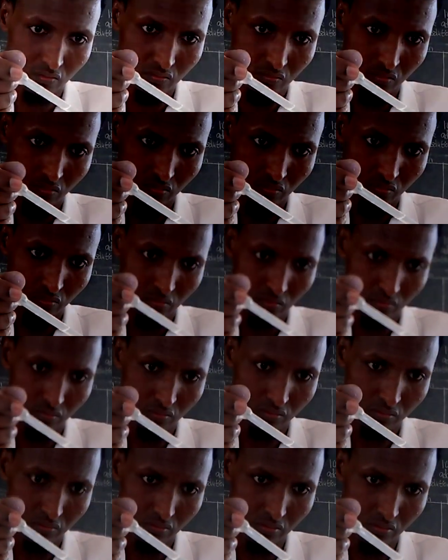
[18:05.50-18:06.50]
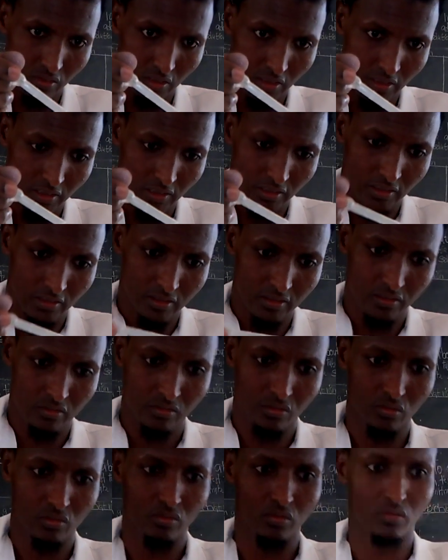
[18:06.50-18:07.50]
2, 3.
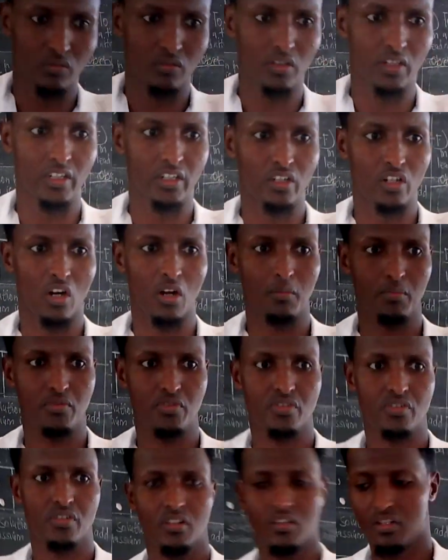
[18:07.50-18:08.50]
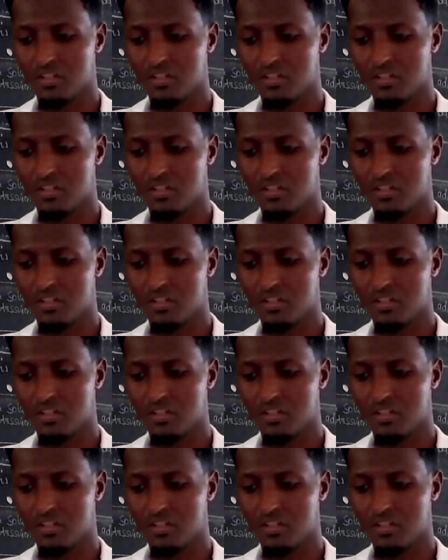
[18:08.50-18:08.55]
2 to 3 drops.